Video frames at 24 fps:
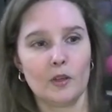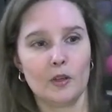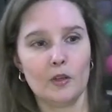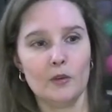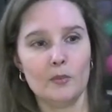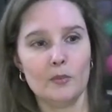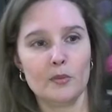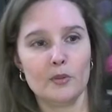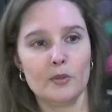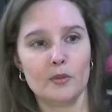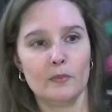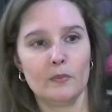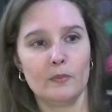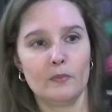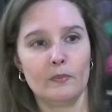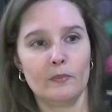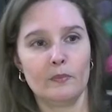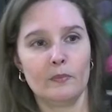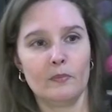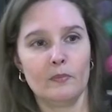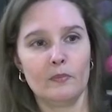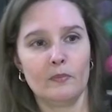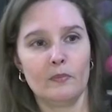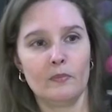oops,
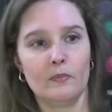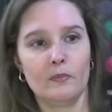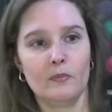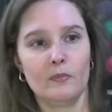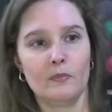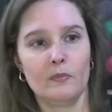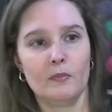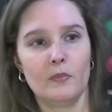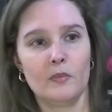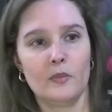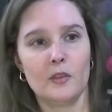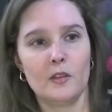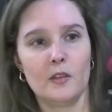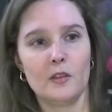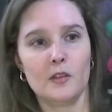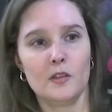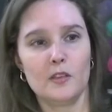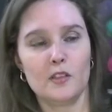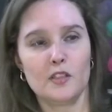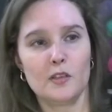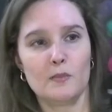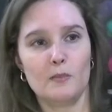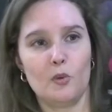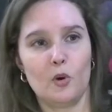
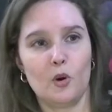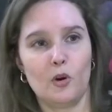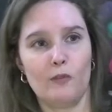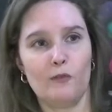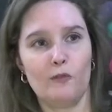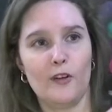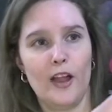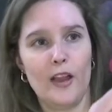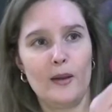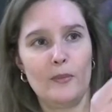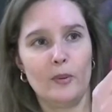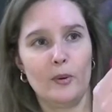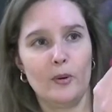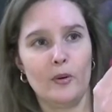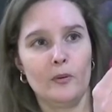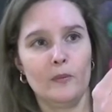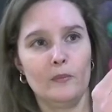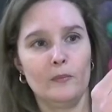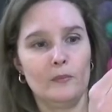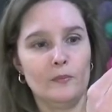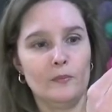some more fiber